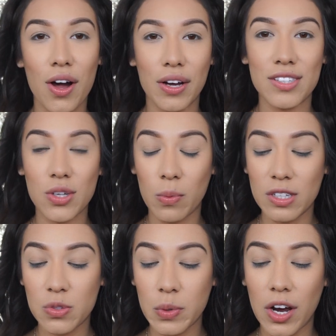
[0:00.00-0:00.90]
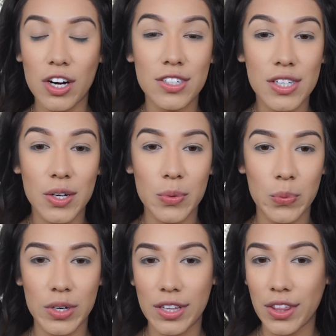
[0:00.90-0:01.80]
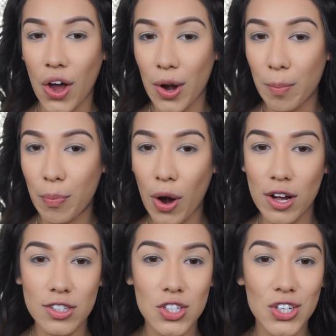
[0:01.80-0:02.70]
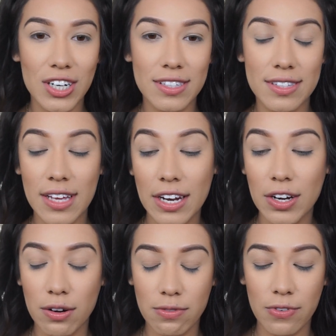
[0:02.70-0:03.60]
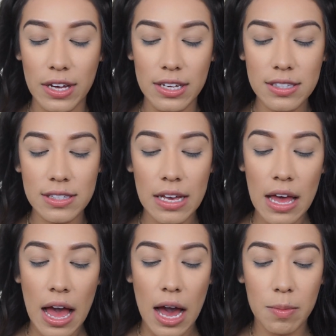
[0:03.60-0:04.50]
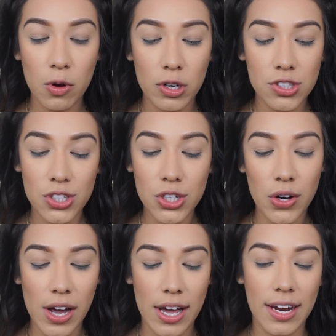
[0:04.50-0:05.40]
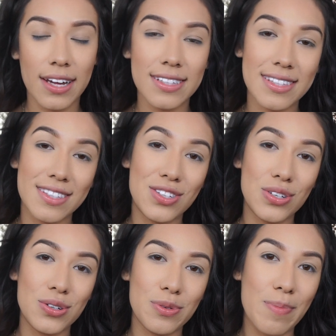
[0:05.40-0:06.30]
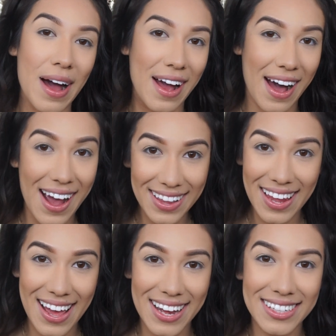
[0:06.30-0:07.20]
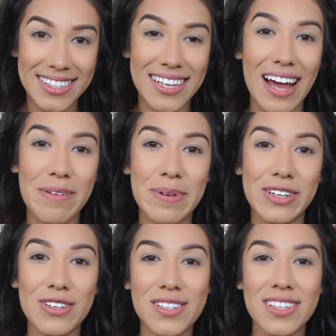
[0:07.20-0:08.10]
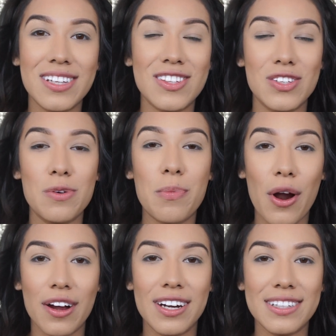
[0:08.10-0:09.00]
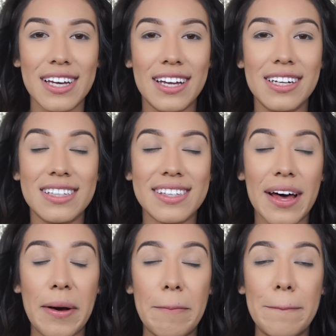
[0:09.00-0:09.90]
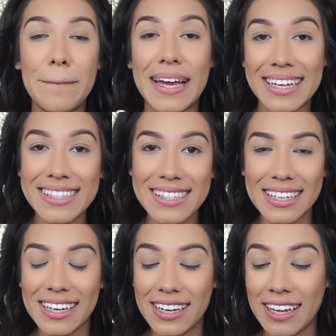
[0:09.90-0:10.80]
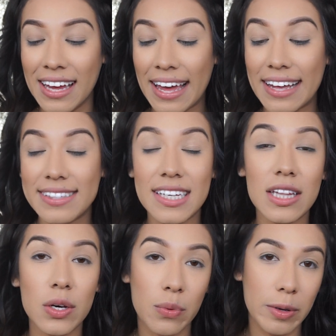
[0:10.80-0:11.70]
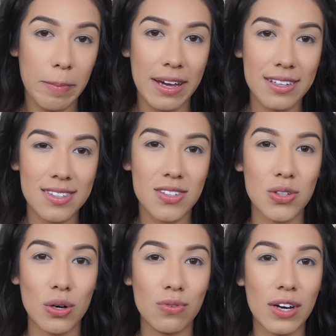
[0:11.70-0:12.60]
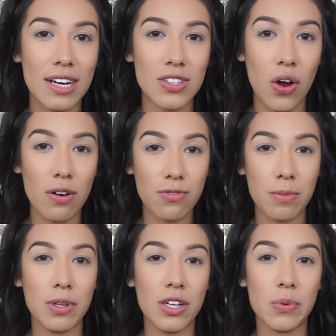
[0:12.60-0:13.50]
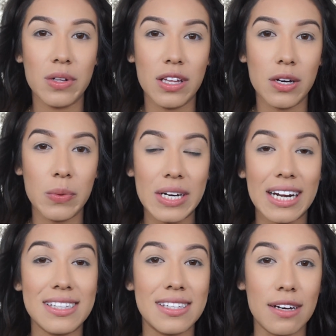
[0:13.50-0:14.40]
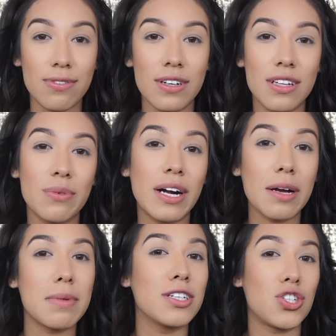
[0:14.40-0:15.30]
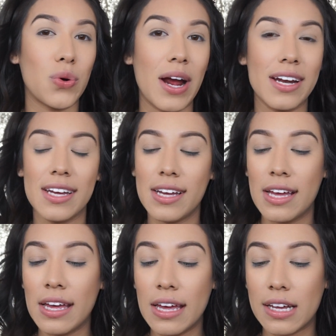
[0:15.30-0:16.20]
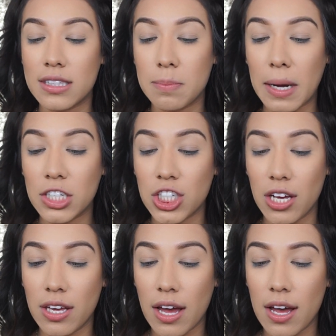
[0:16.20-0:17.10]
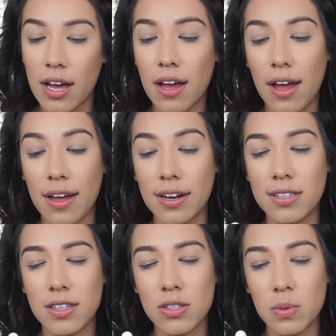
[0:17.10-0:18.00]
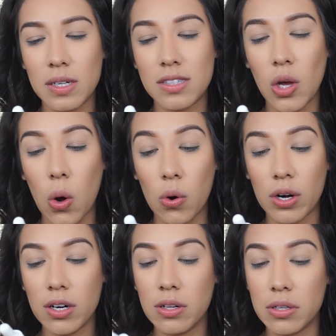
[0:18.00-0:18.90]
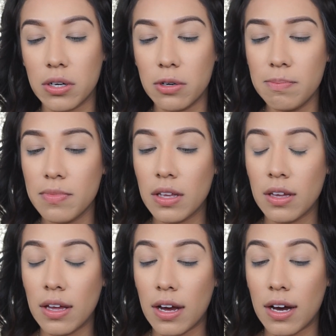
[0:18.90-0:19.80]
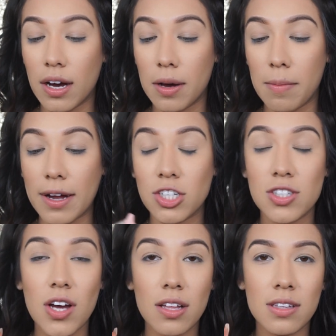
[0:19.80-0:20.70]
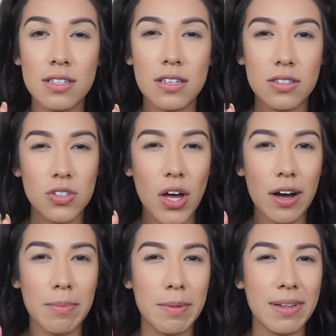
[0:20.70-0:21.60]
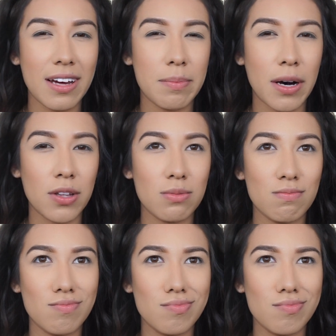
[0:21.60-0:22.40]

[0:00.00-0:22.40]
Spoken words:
Okay, so once we are done with our bronzer and setting our face, I'm going to go ahead and do my highlights. I've been using this new product and it's amazing. It's a liquid base, so if you guys aren't familiar with liquid, I definitely recommend trying it. It's by JCat, and this one is the Aura Glow. I just got these in stock maybe like about